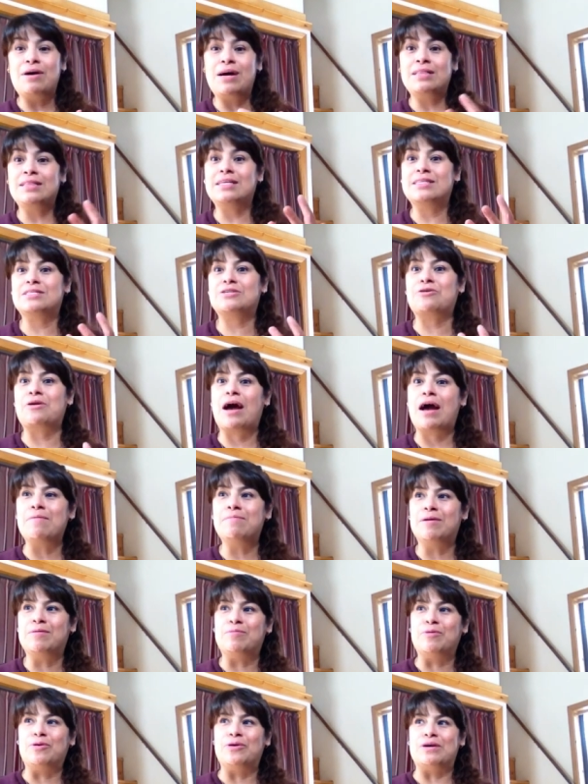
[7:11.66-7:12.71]

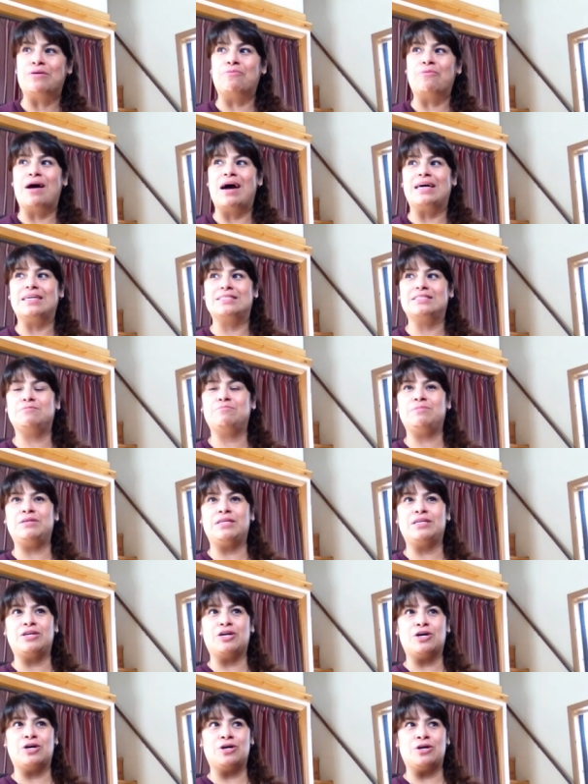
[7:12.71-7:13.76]
indescribable it was,
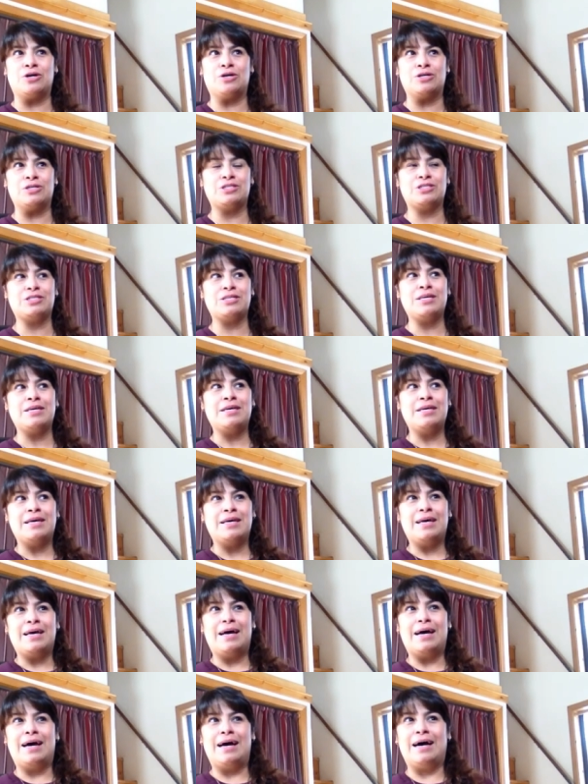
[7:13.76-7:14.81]
because
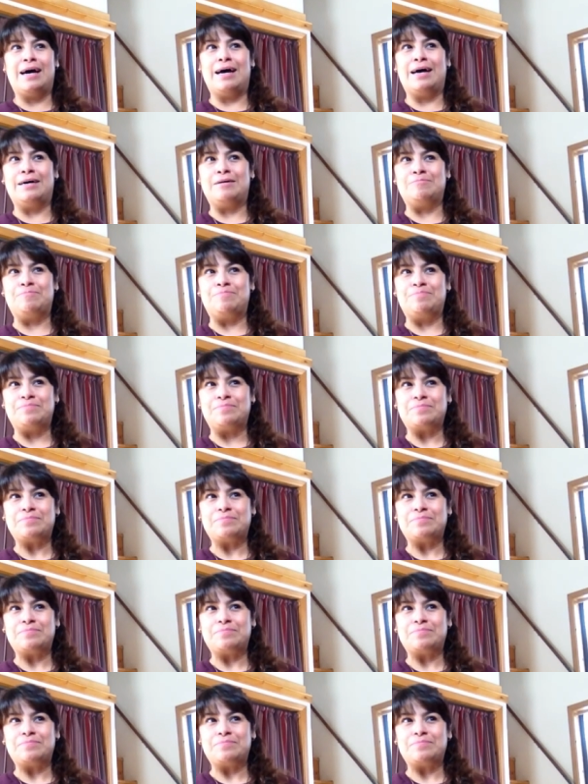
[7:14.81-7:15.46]
I